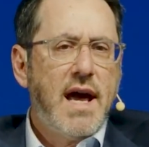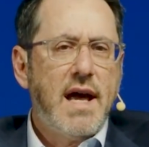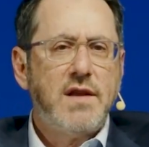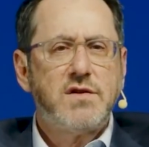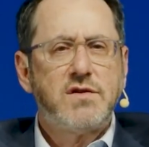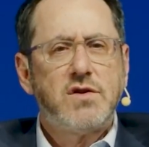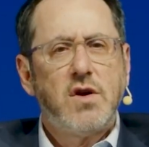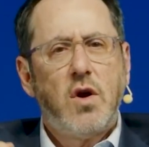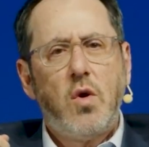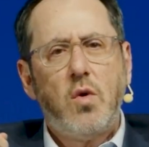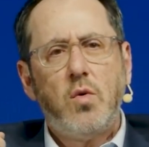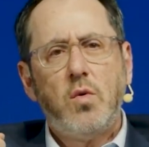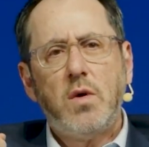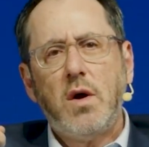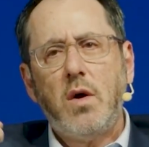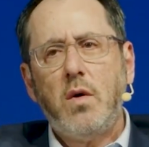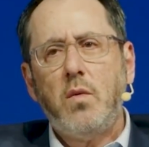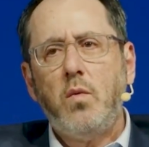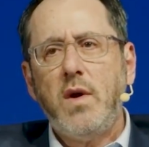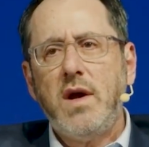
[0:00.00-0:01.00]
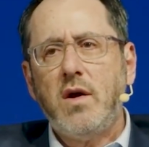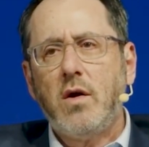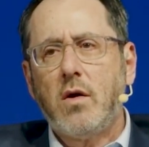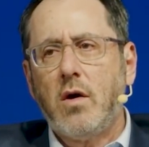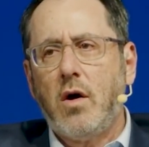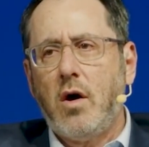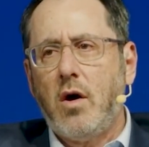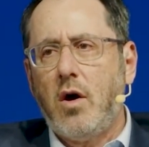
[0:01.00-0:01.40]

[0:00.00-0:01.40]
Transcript: And so we are